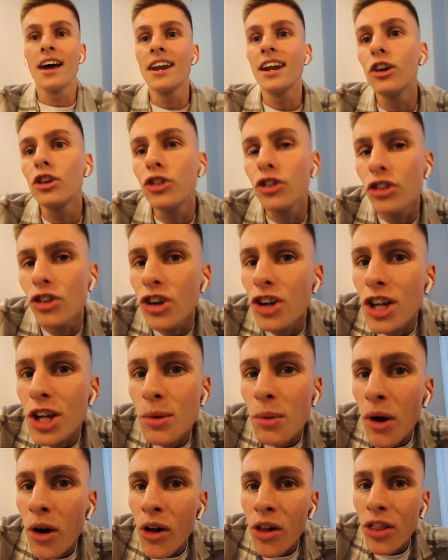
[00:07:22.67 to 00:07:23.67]
And I'll show
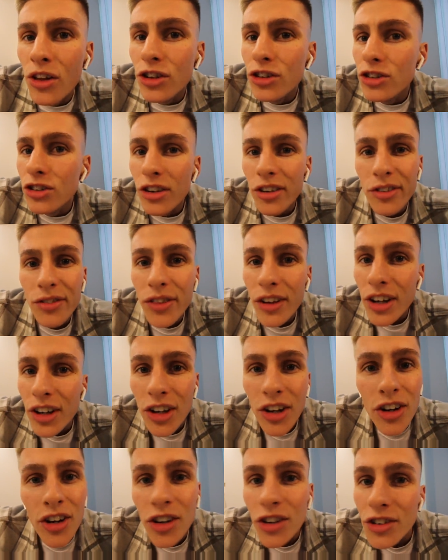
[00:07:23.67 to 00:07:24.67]
you all the stuff that
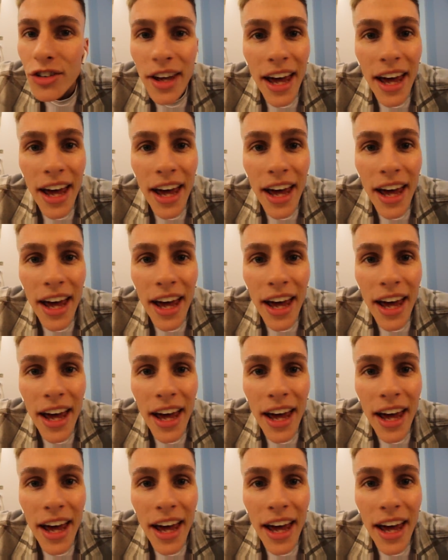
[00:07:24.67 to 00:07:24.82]
goes